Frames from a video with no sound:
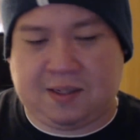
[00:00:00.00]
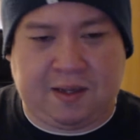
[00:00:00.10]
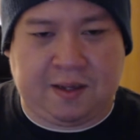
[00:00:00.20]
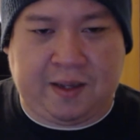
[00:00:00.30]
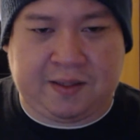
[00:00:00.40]
It's
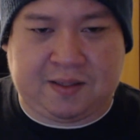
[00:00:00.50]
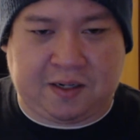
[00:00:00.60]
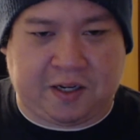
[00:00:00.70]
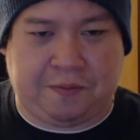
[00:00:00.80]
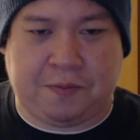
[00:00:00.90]

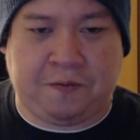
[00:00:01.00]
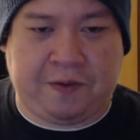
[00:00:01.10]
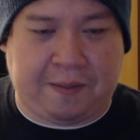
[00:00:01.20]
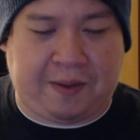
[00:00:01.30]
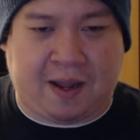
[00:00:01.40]
a good
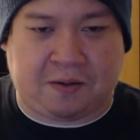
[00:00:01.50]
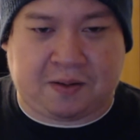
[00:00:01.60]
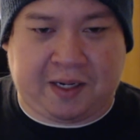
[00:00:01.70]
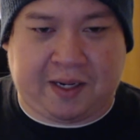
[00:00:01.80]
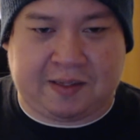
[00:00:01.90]
movie. I mean, I
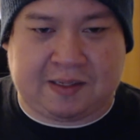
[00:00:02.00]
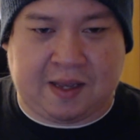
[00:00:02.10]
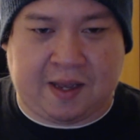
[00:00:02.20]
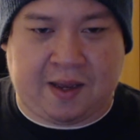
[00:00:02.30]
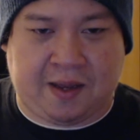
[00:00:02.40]
don't think
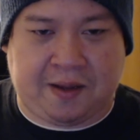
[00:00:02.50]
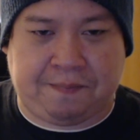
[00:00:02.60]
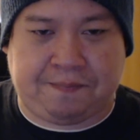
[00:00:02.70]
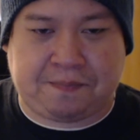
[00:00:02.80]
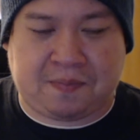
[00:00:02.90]
it's a